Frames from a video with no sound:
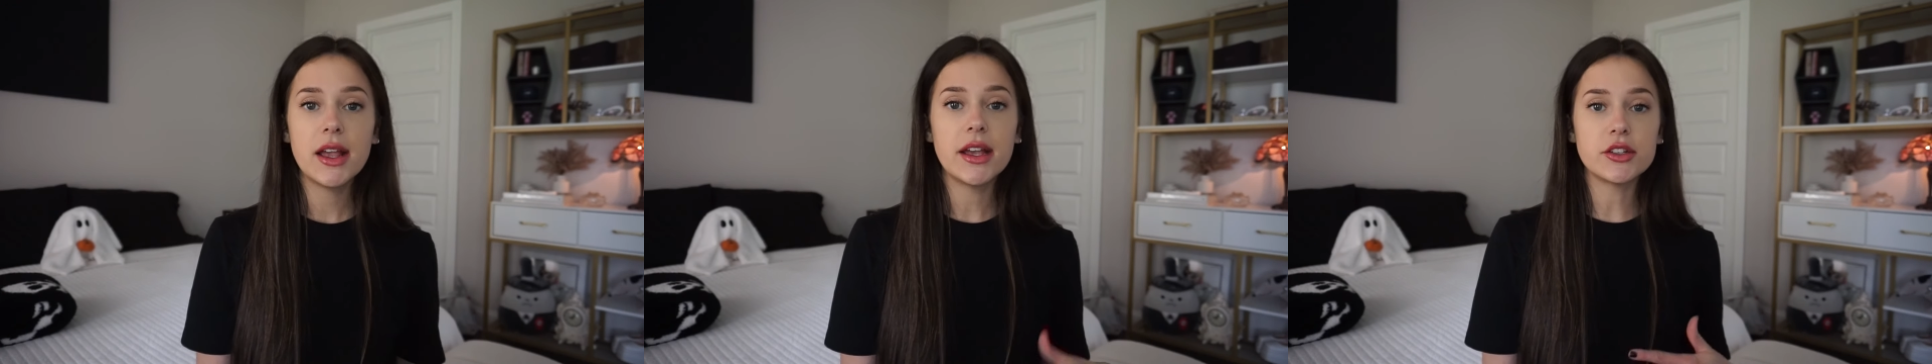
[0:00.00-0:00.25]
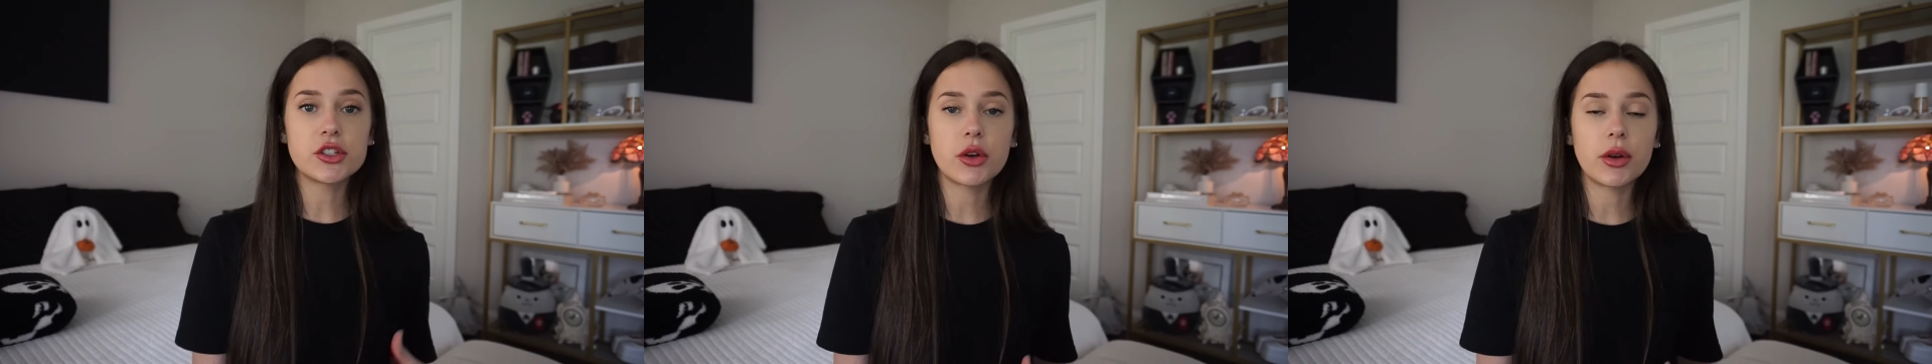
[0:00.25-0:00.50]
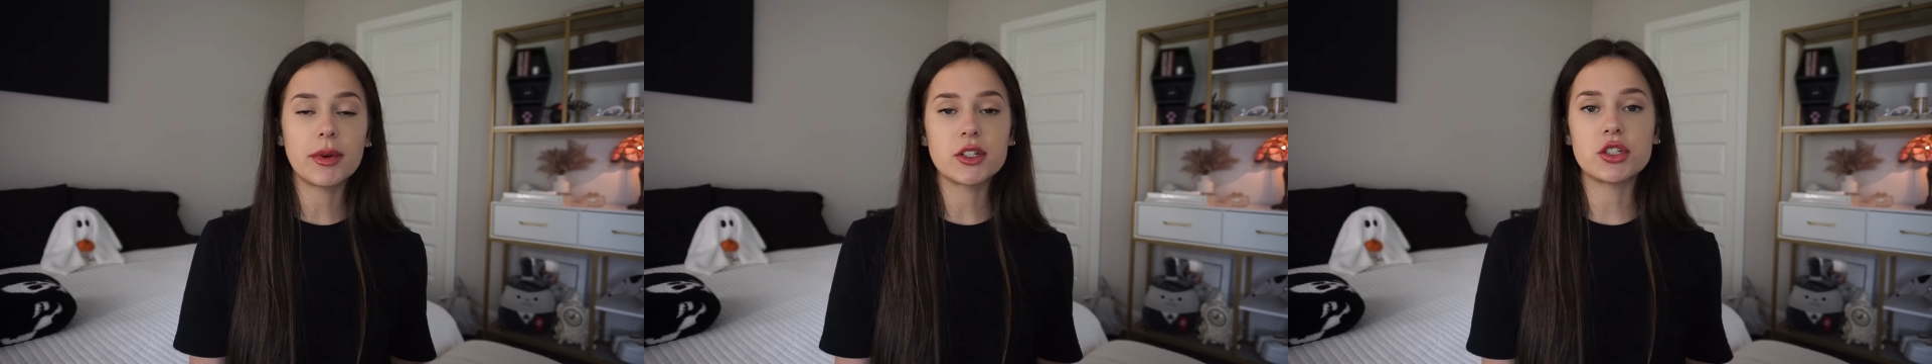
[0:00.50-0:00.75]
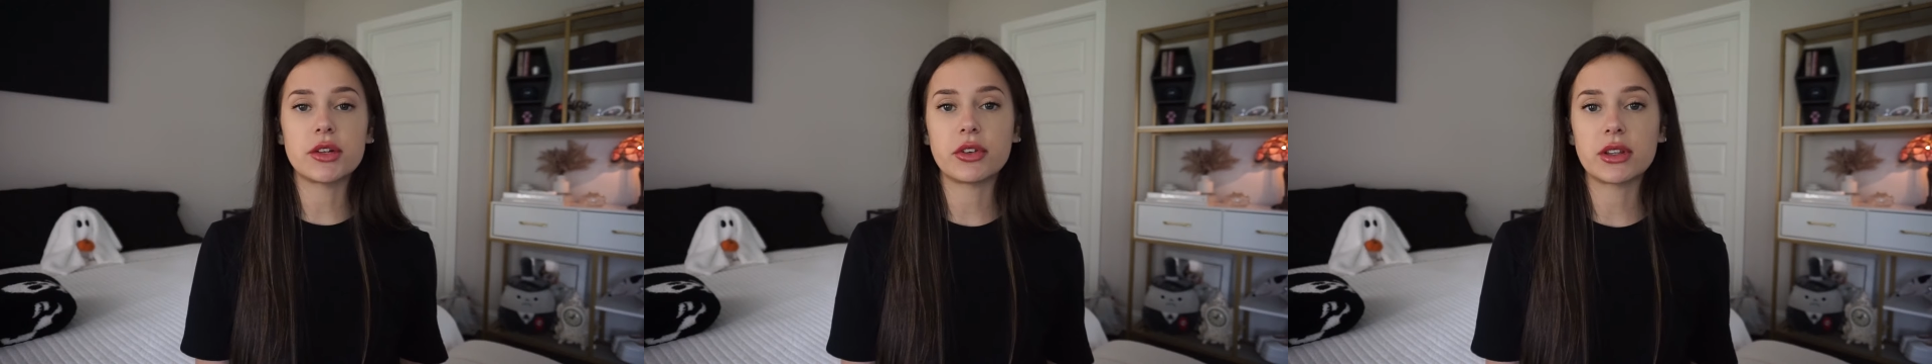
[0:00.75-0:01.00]
and showed a bunch
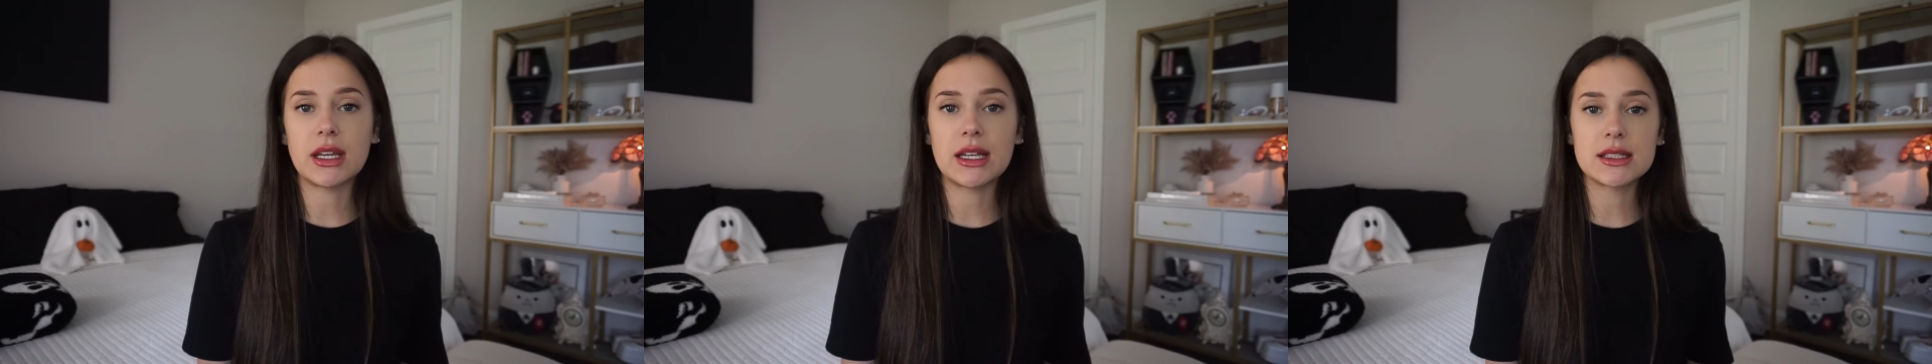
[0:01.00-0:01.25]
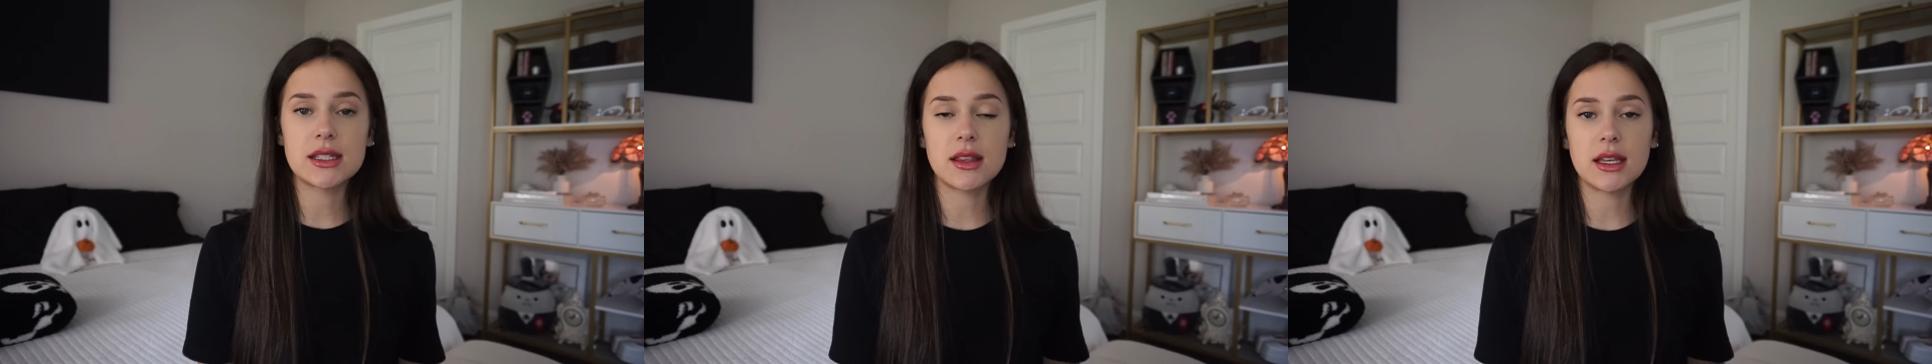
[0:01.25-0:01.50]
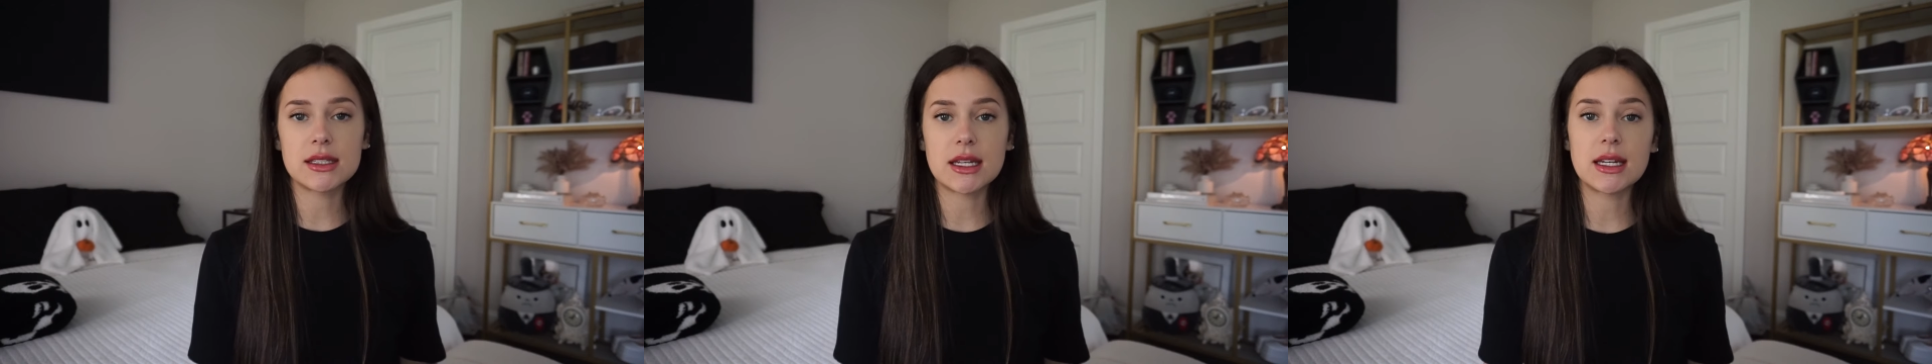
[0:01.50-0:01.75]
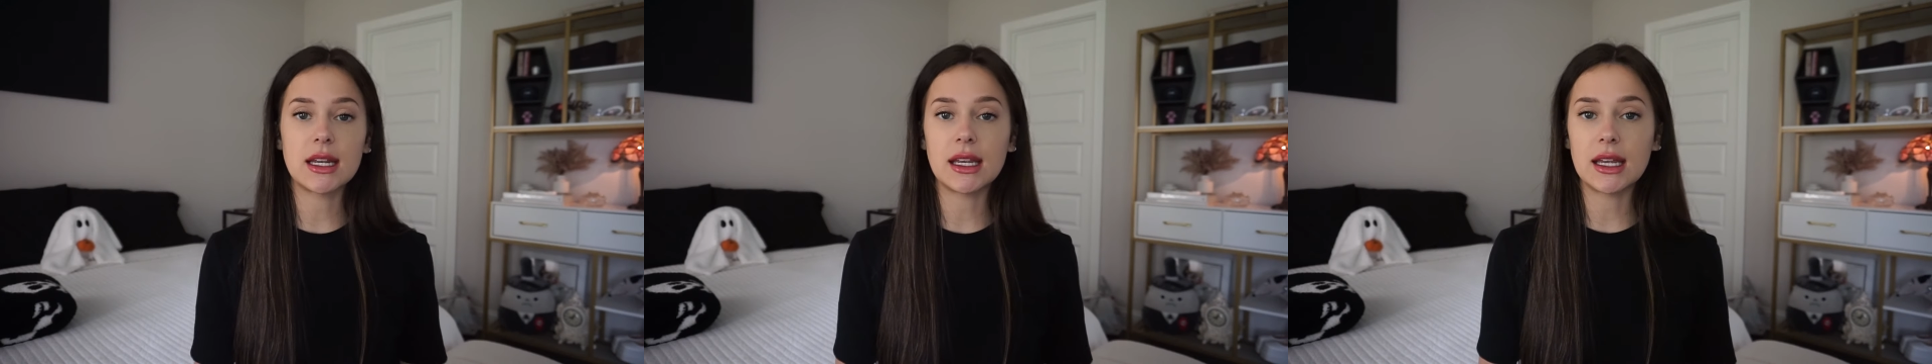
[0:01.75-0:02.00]
of different things and things I
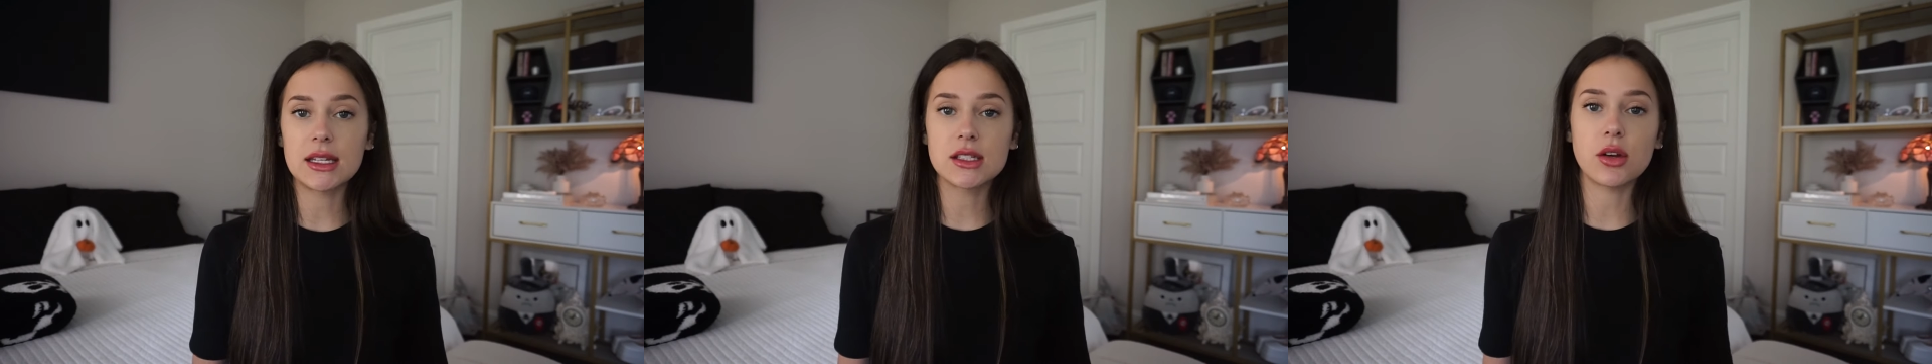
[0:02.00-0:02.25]
didn't get.